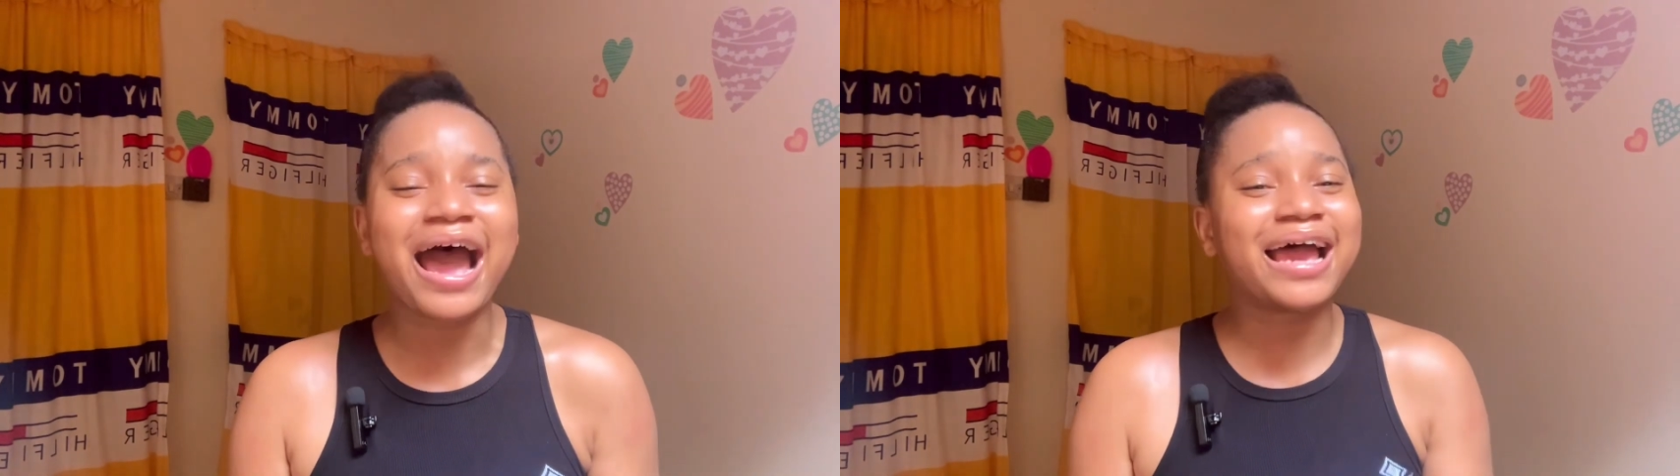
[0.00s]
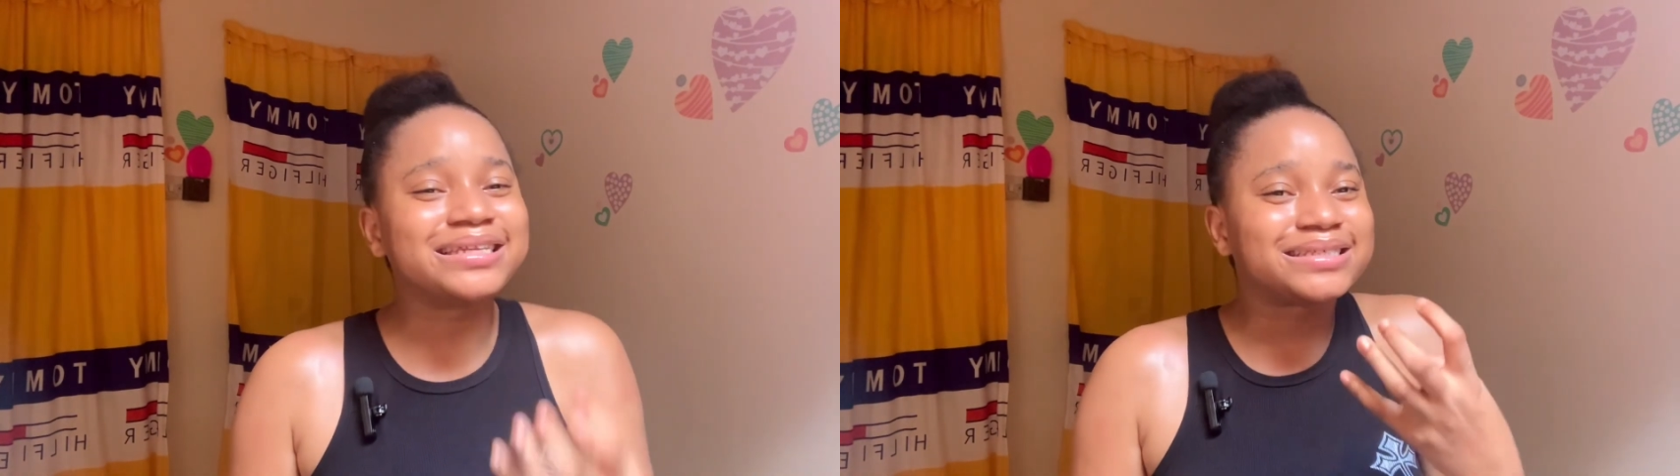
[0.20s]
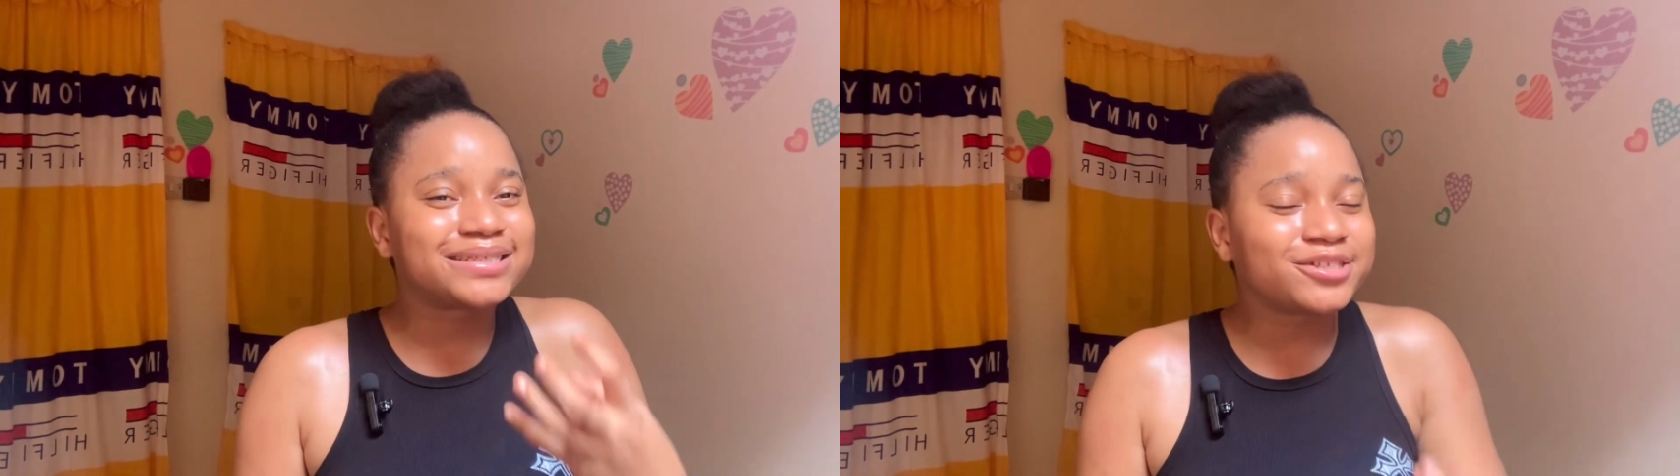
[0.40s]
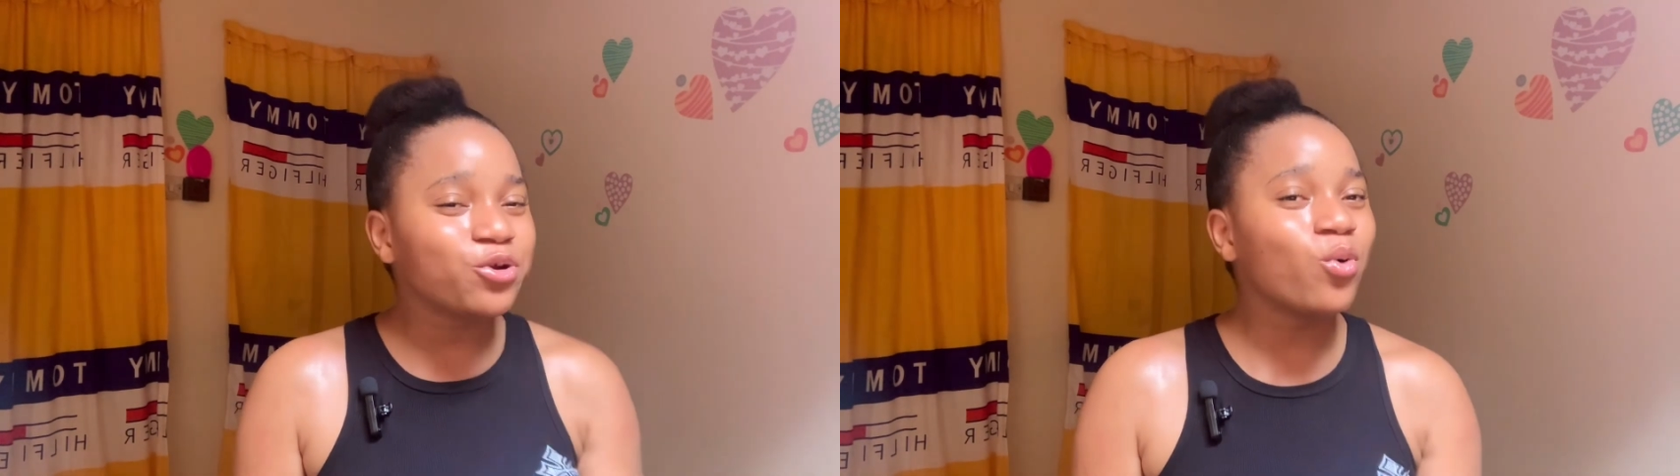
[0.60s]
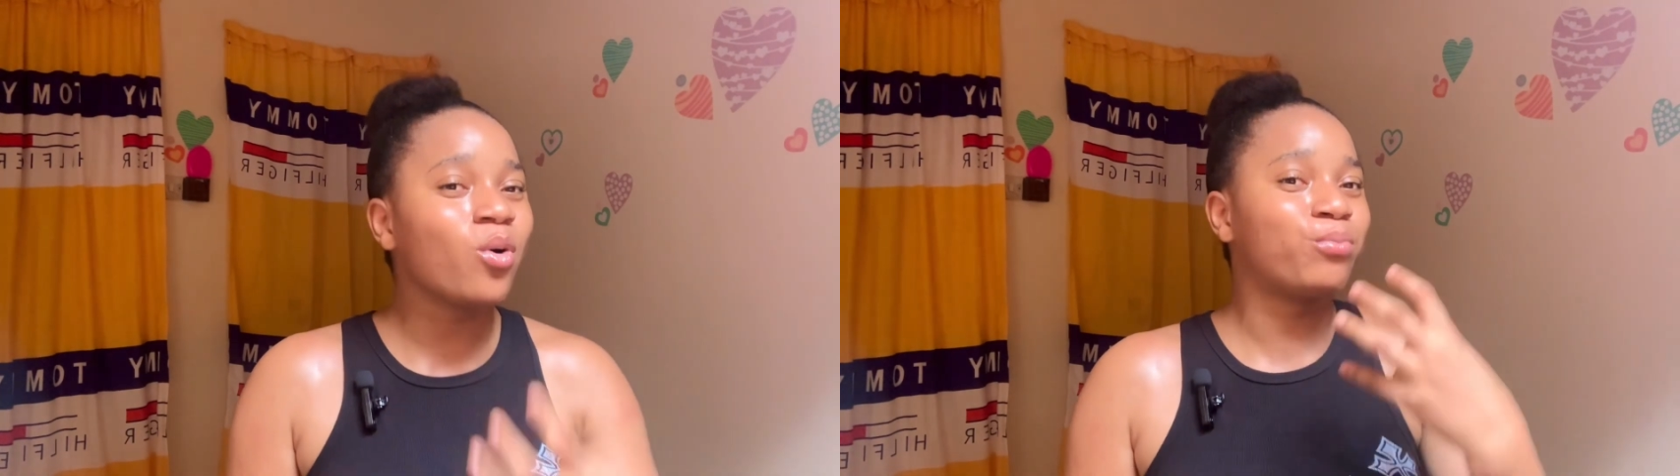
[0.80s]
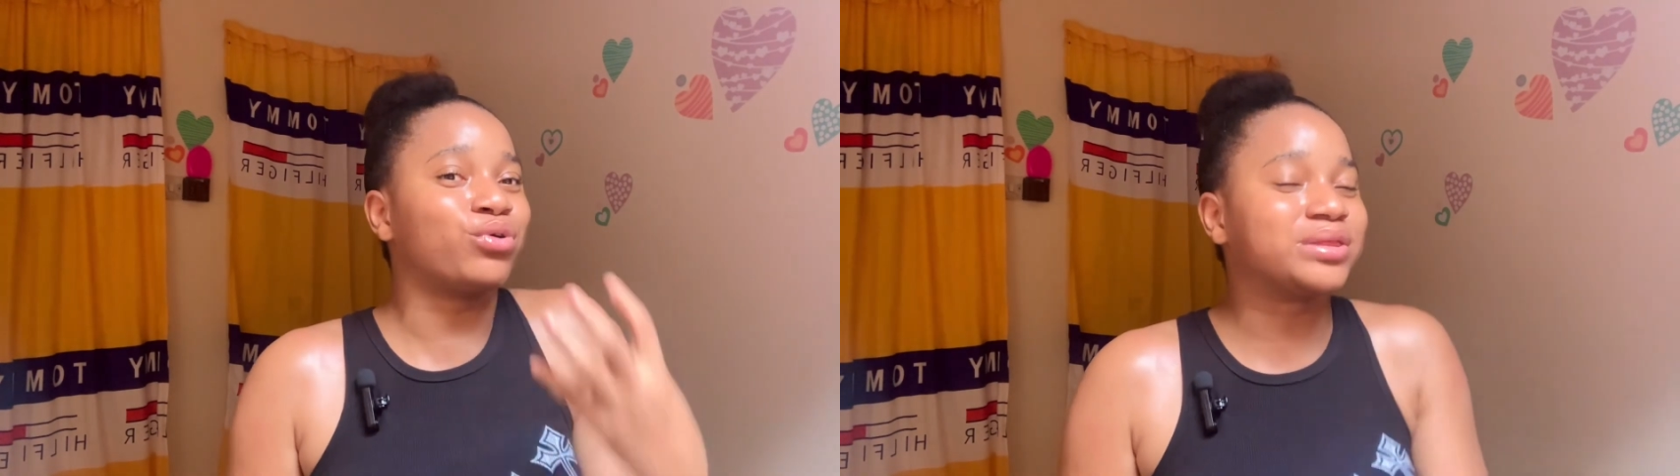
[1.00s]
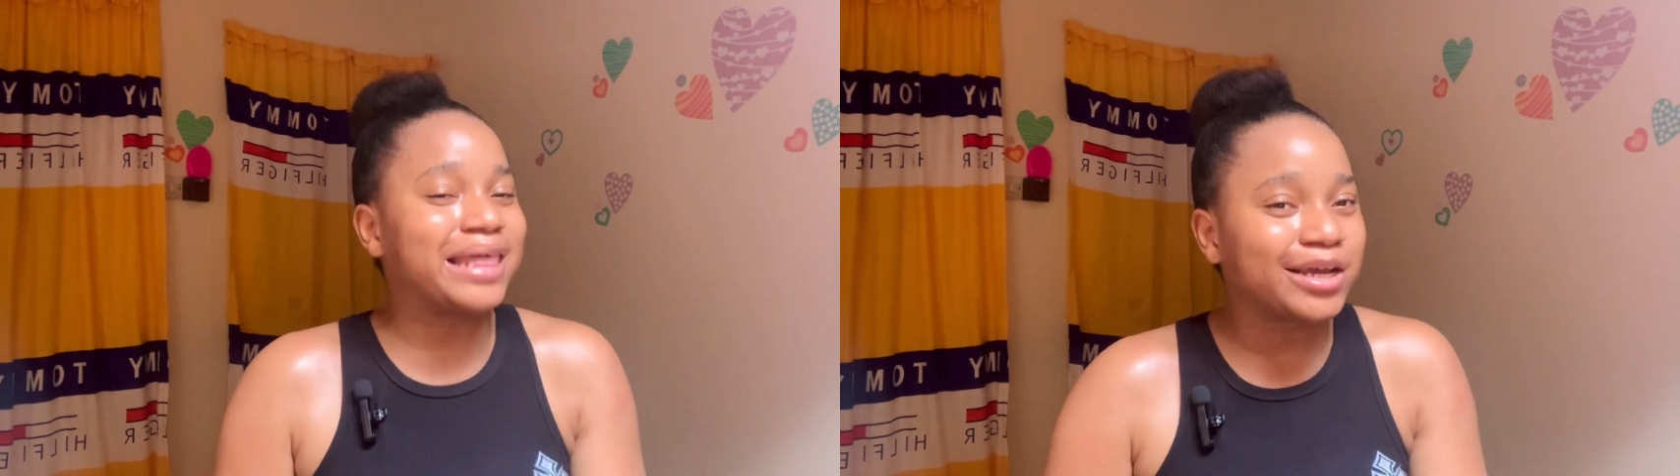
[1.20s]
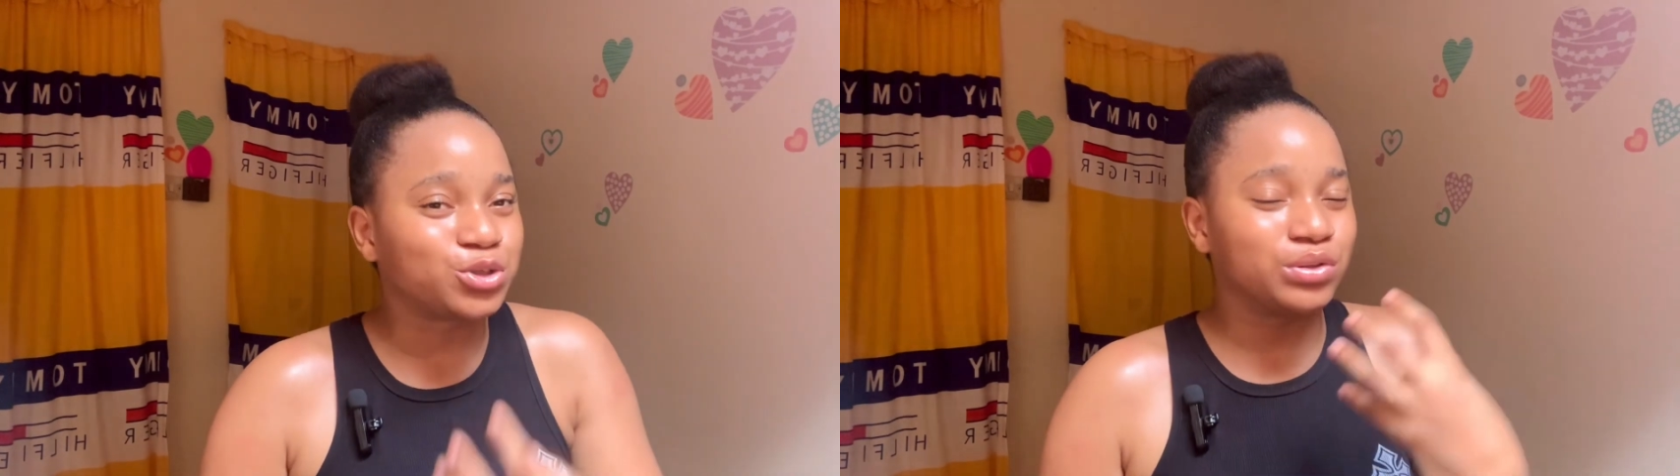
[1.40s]
and still
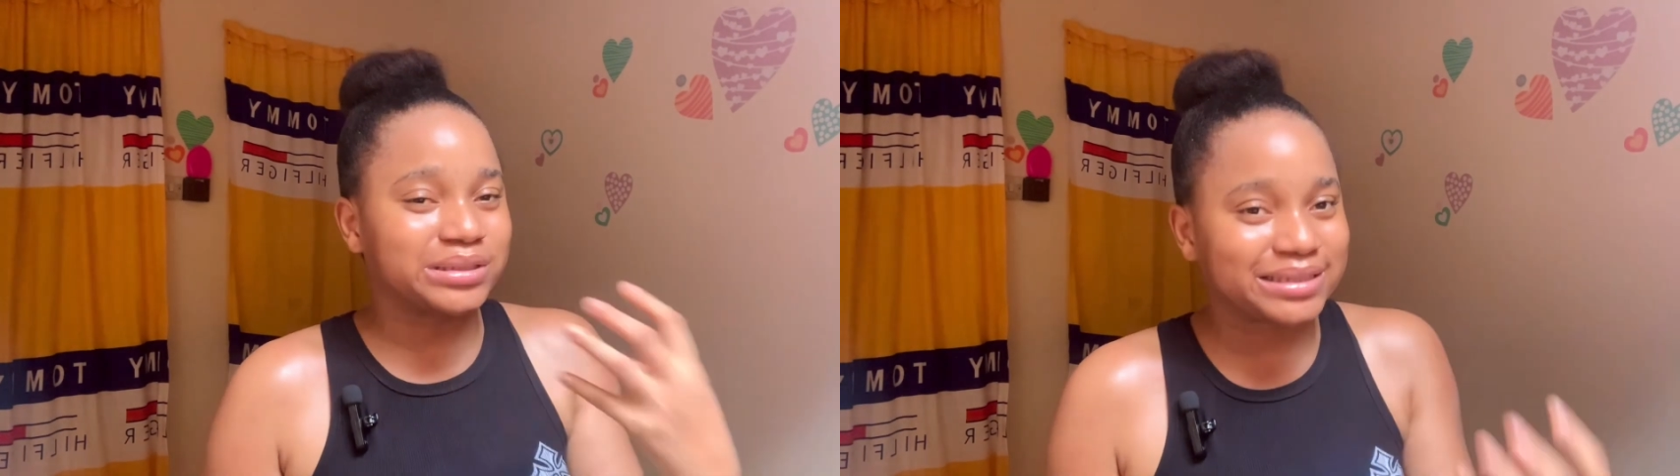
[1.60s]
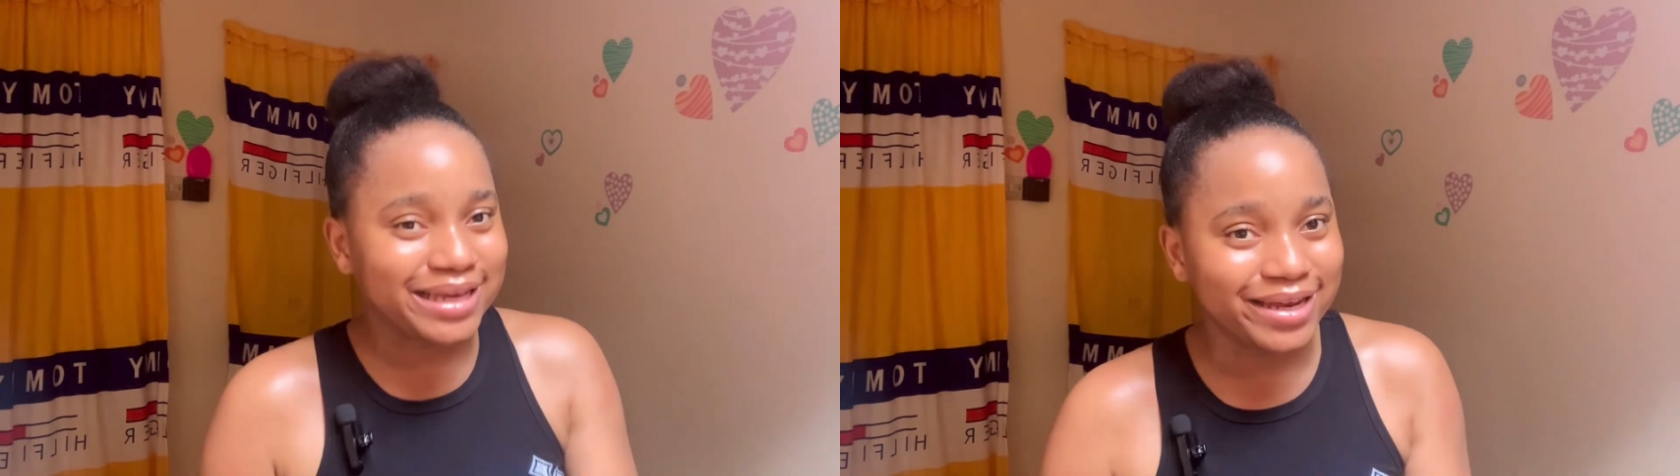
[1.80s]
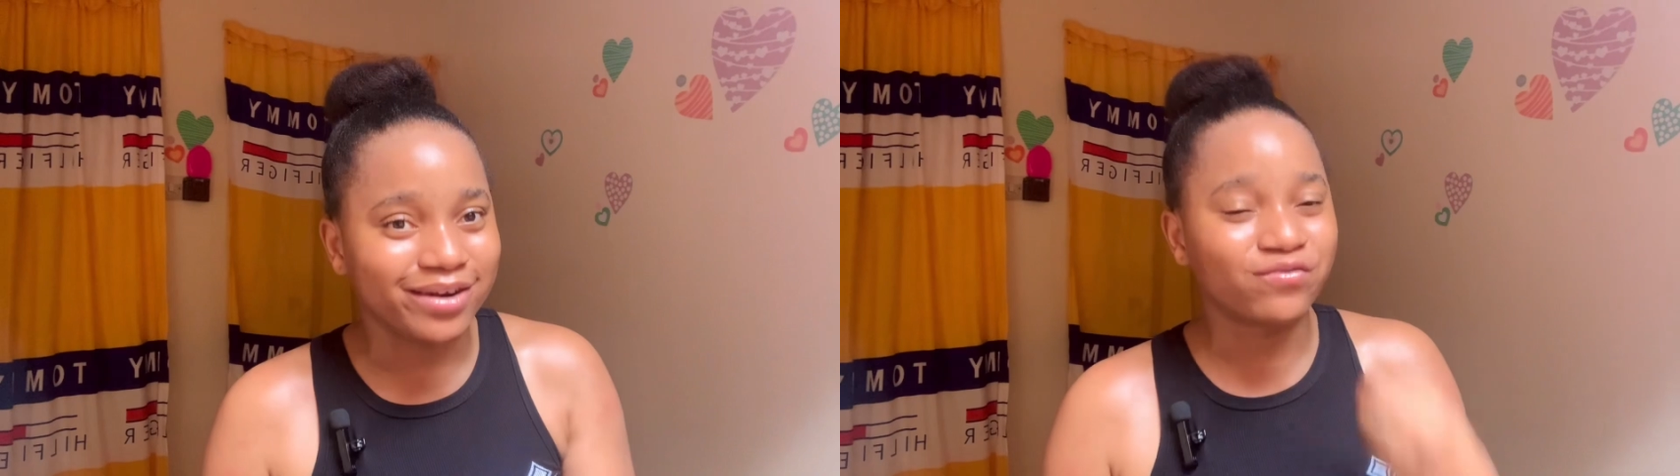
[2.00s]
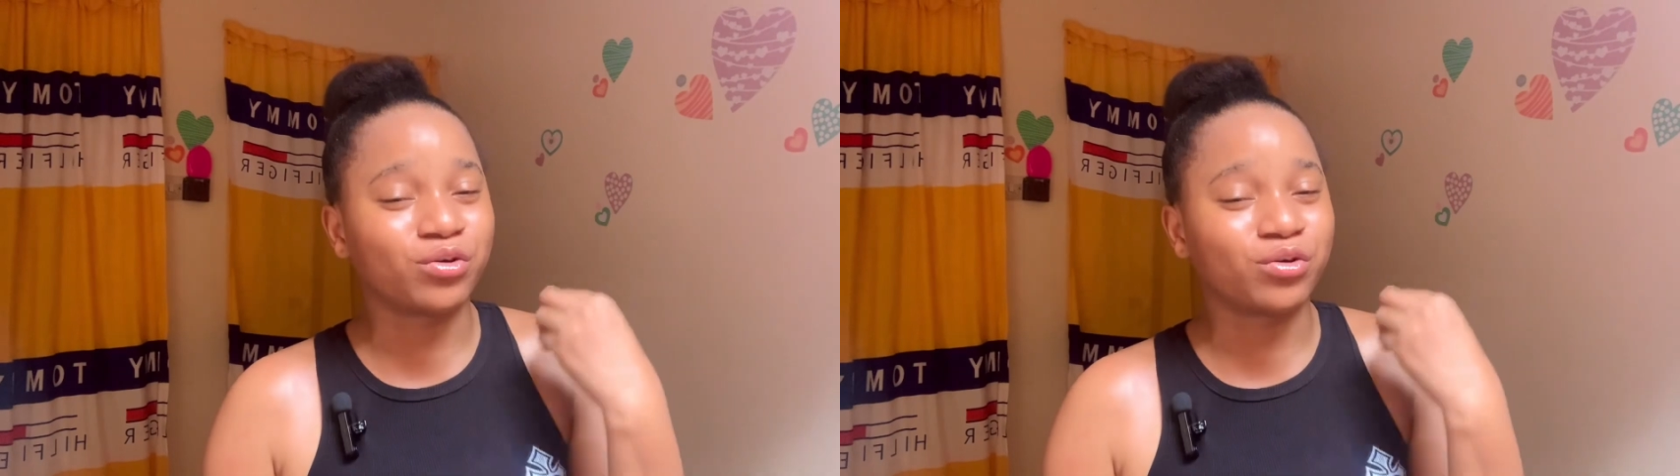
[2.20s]
protect your skin